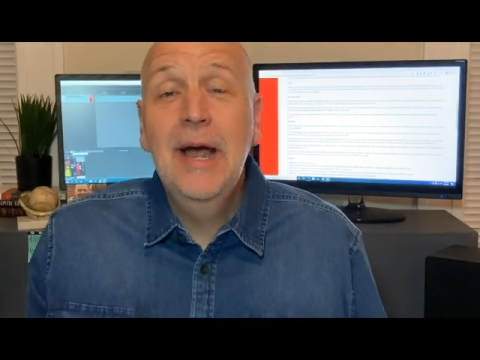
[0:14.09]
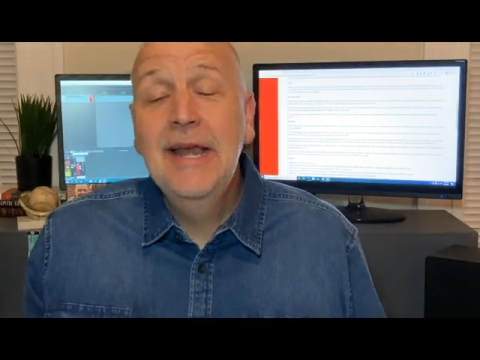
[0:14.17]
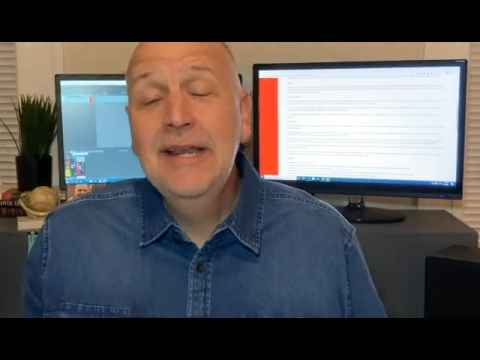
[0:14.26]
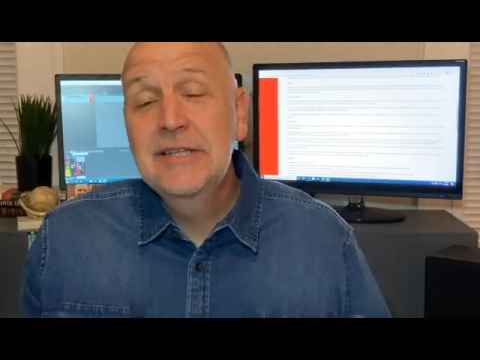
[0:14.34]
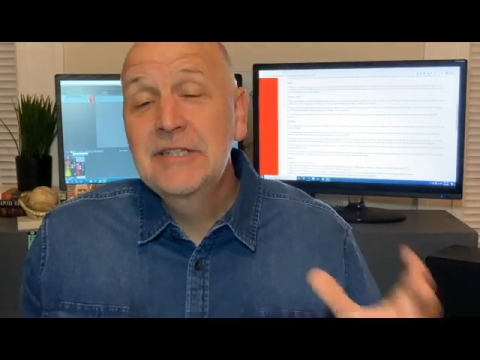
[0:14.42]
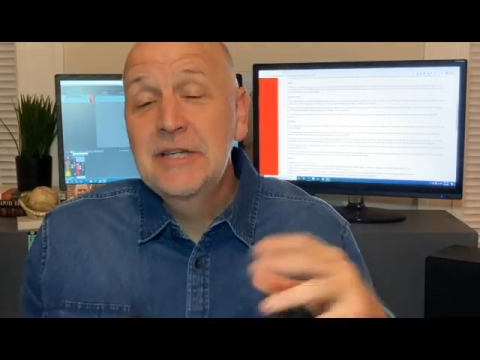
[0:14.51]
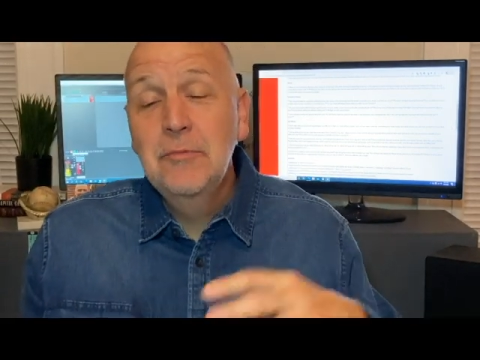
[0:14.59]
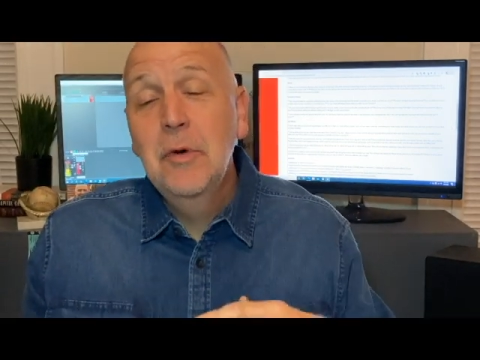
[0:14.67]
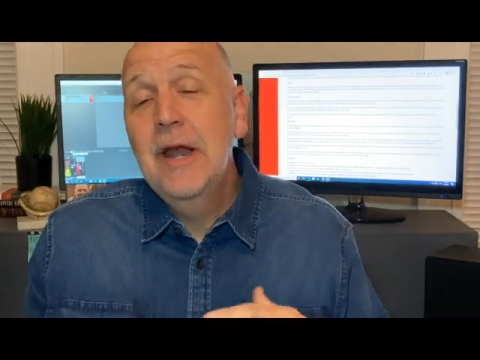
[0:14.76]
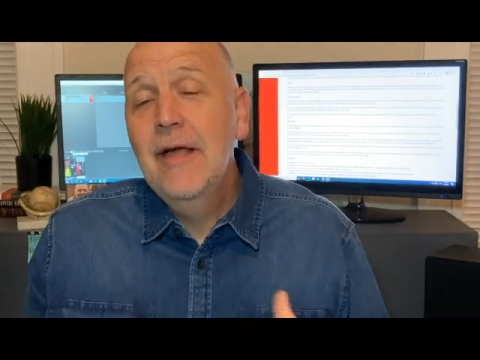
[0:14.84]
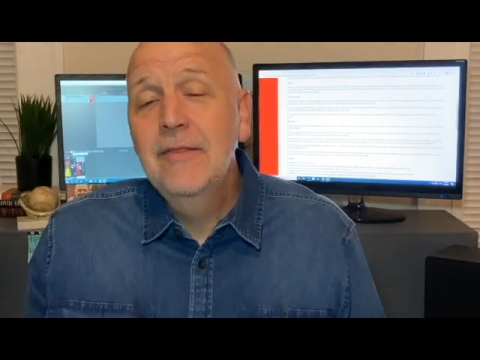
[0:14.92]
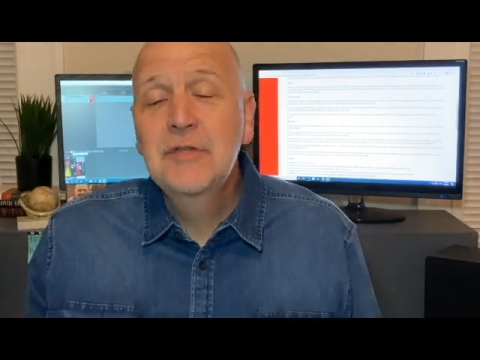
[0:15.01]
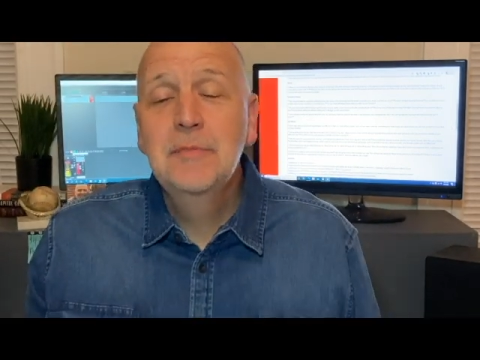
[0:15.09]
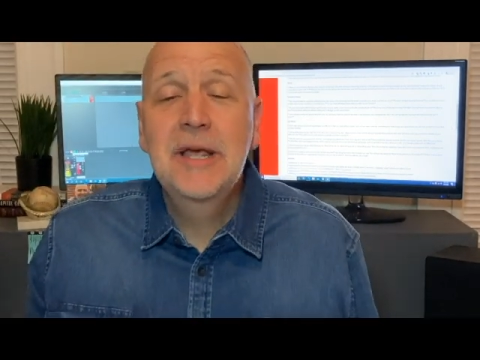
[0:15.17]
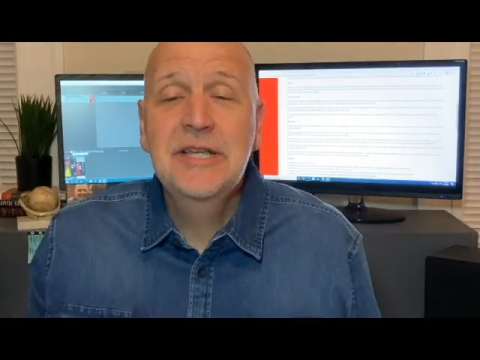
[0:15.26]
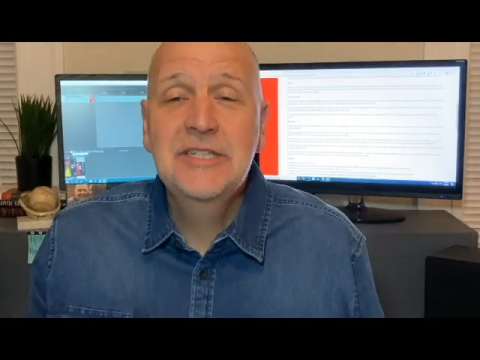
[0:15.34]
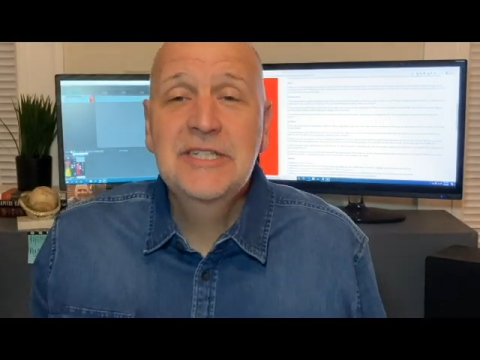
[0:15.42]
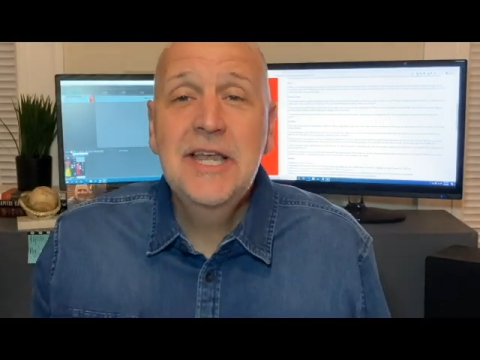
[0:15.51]
I didn't send one out this
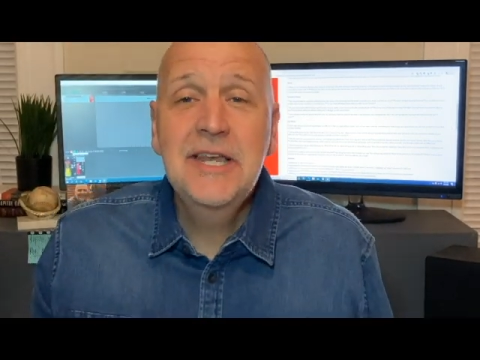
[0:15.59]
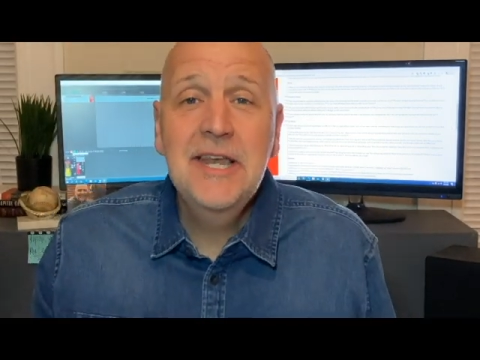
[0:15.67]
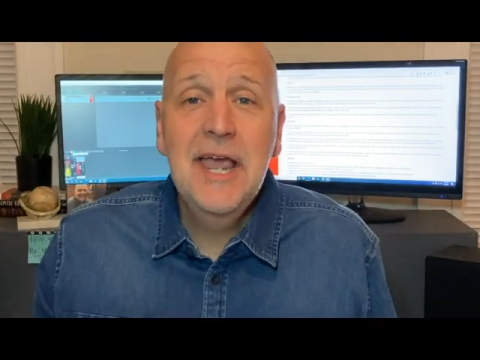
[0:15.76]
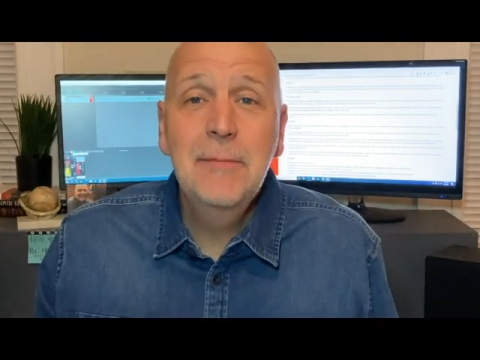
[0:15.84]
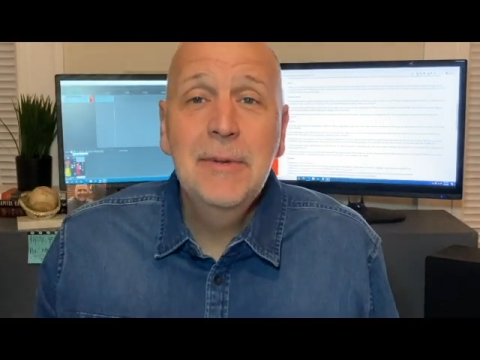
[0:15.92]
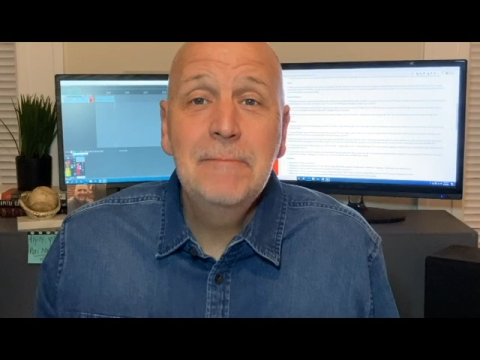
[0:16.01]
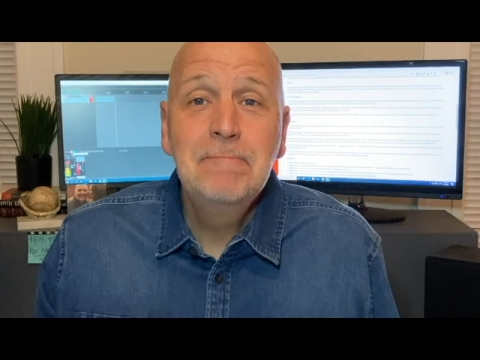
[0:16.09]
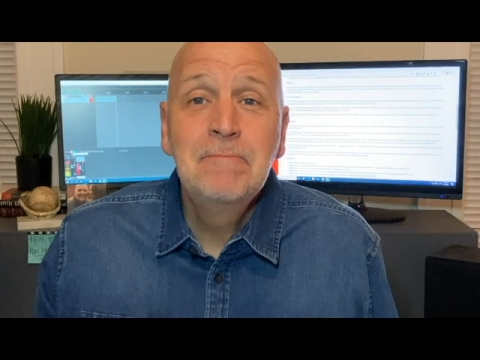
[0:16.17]
past Sunday, but